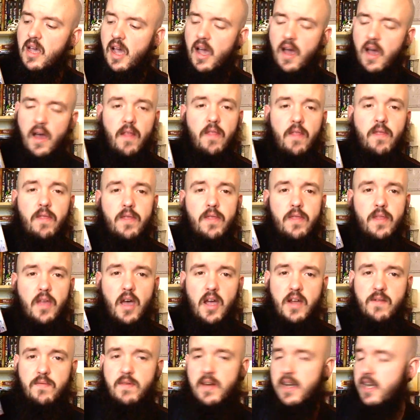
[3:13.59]

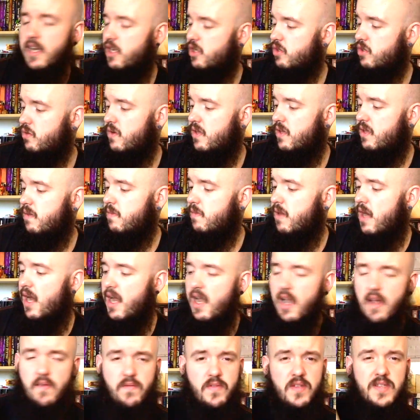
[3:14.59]
I really enjoy them. I
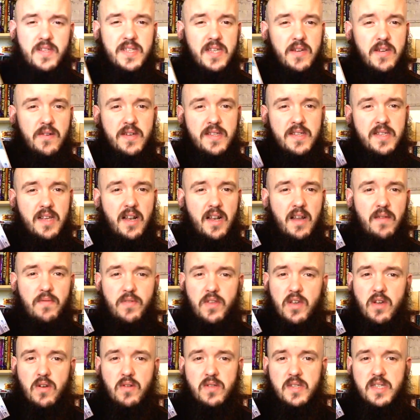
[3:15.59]
love the series, I love the
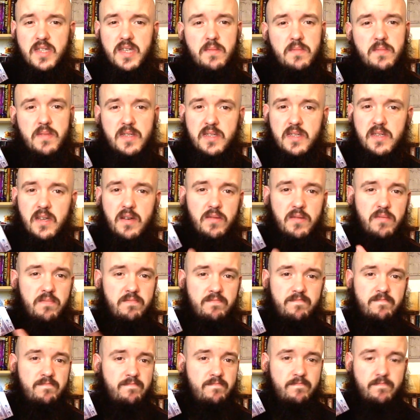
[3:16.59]
concepts, so
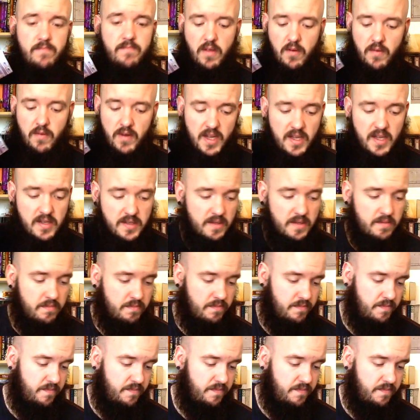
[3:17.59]
here it is.